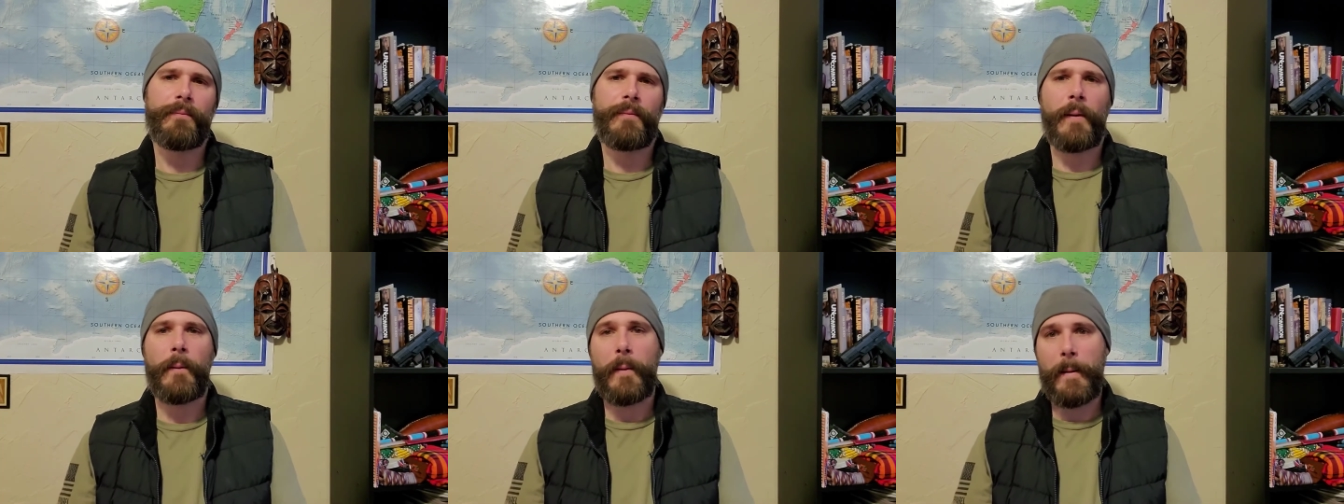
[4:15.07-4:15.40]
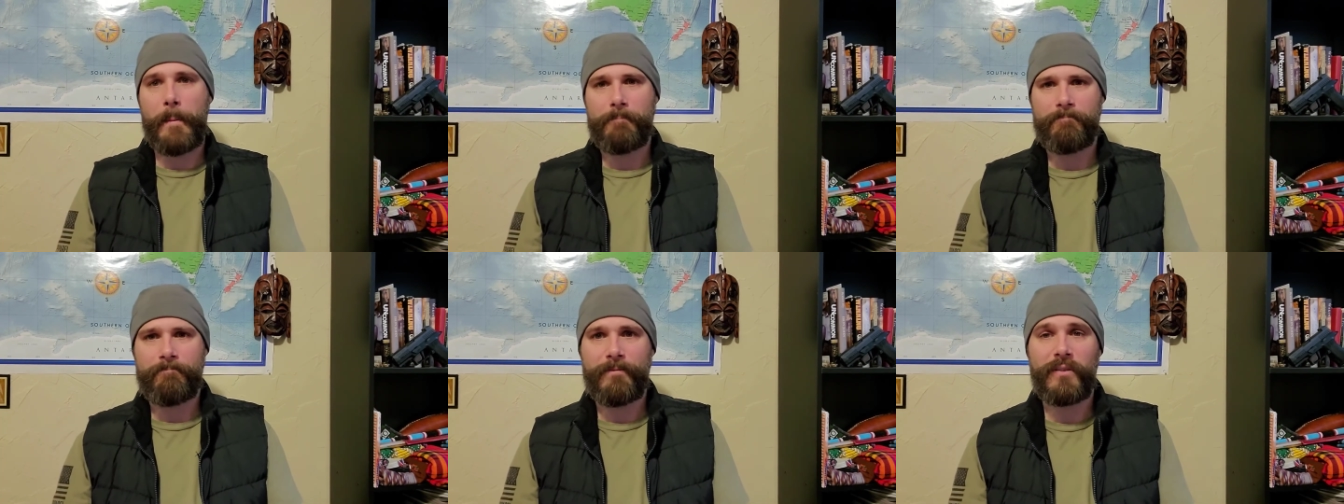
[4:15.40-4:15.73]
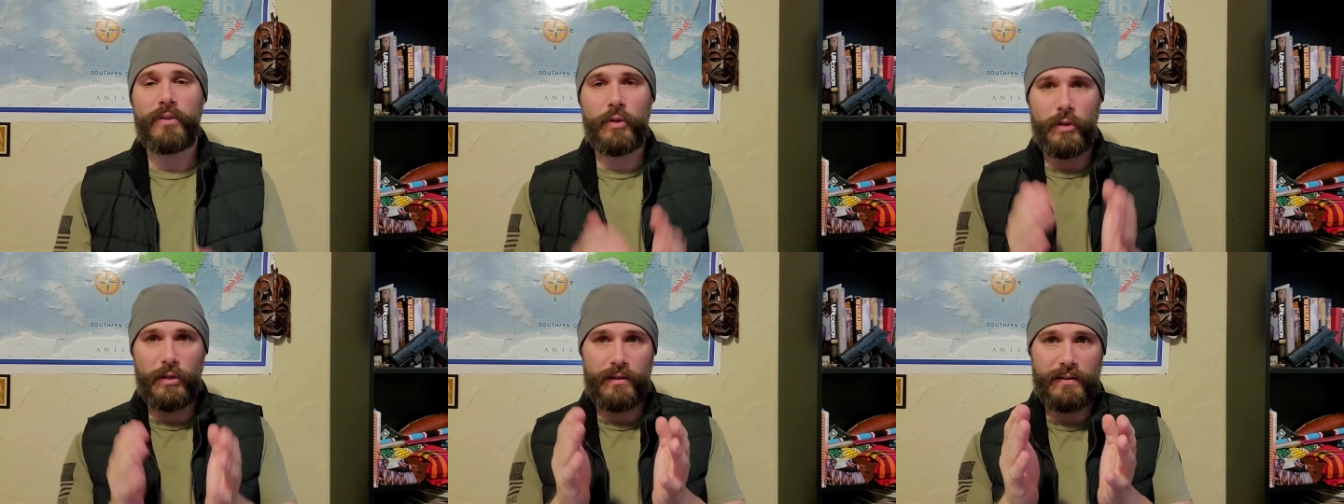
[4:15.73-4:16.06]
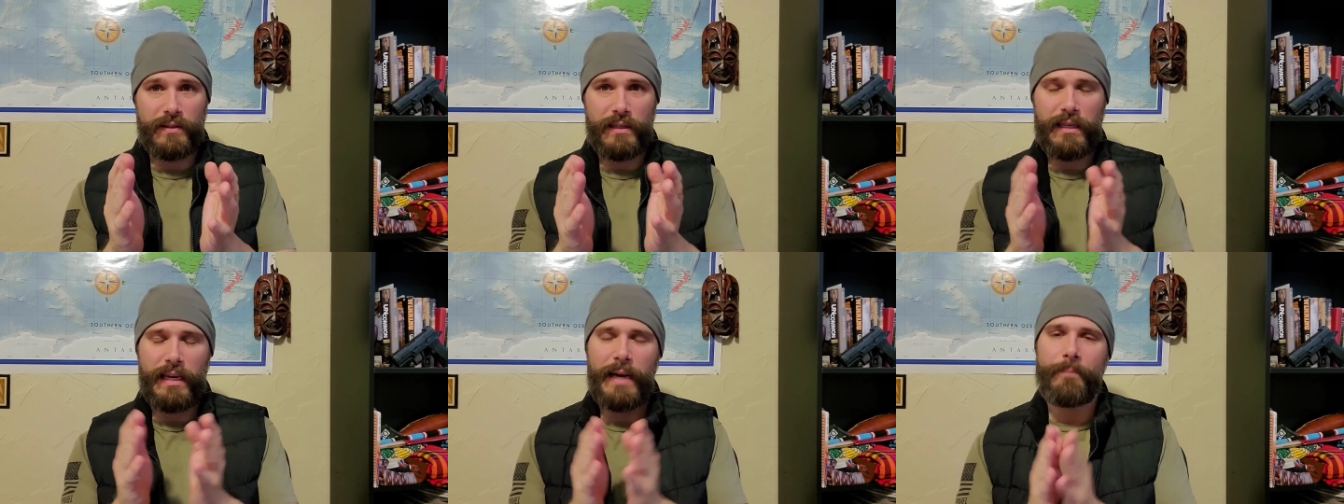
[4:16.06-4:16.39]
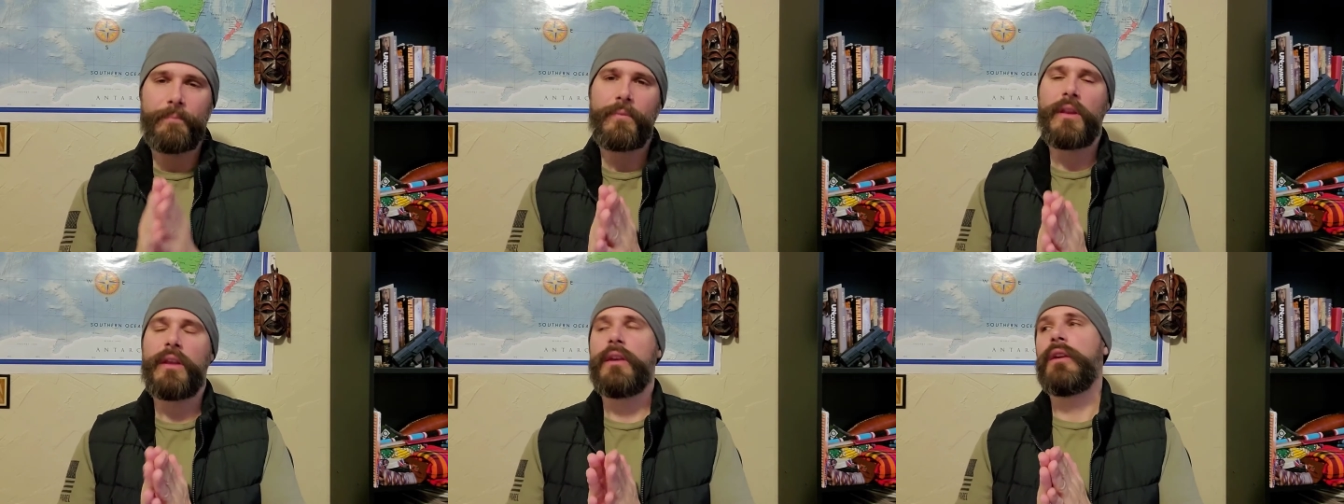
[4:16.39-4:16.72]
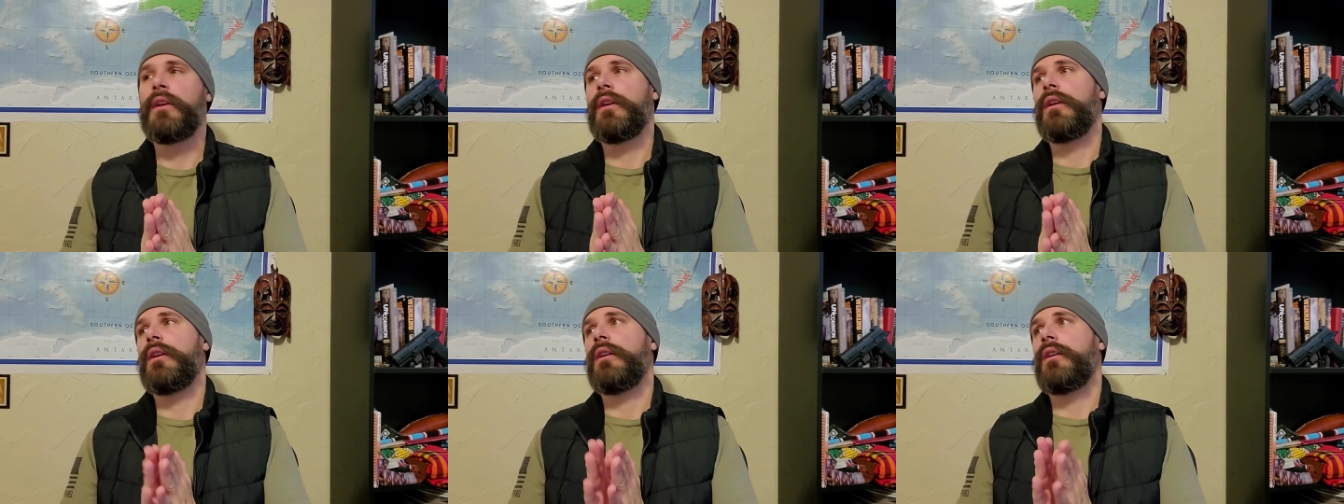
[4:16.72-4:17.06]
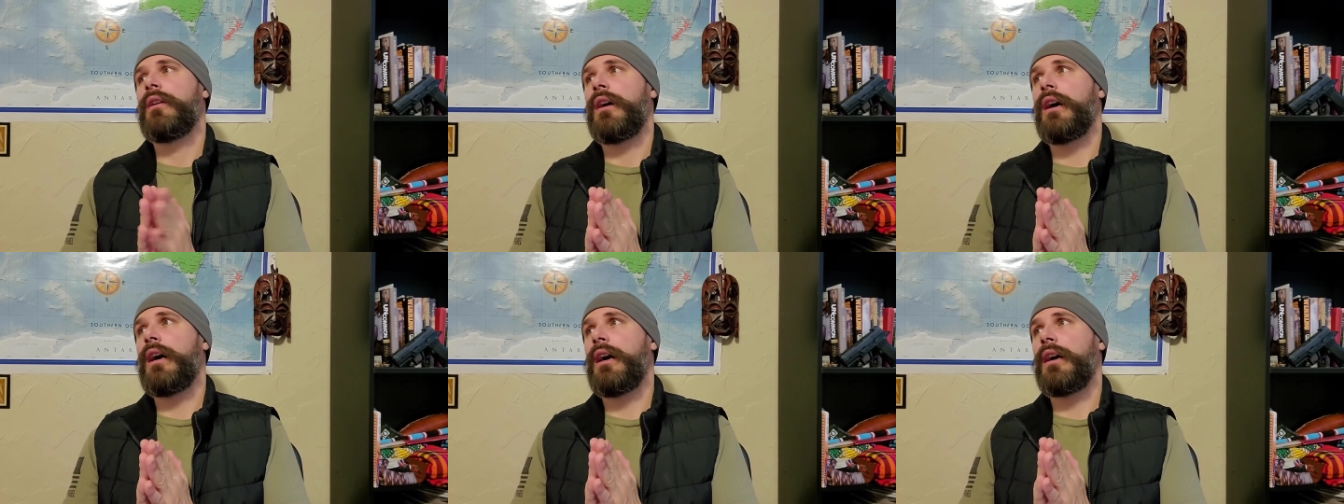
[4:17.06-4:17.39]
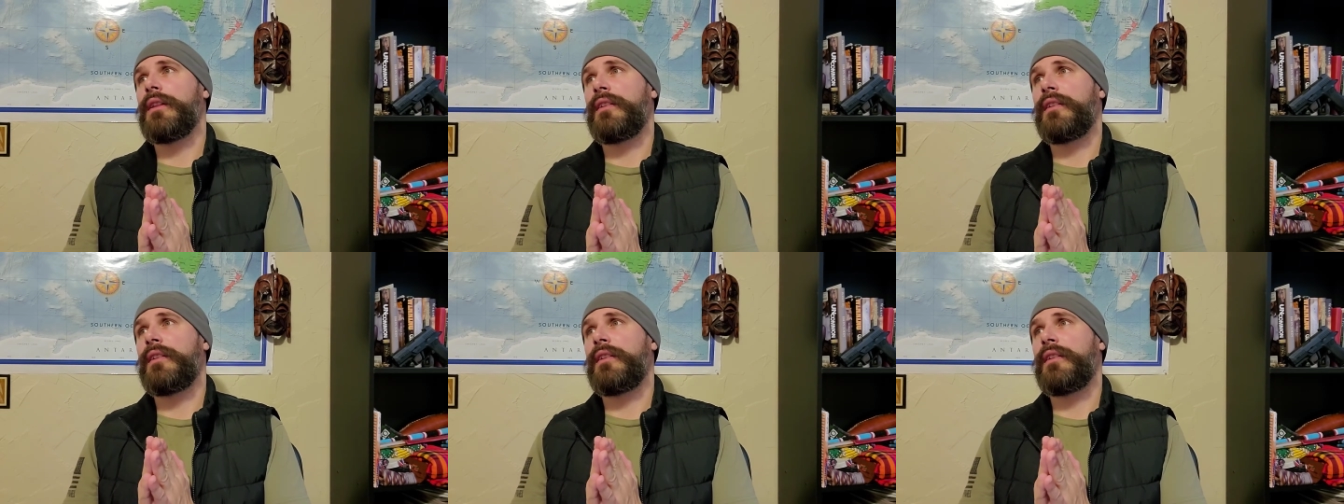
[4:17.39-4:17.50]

Okay, so you're going to see that. Uh,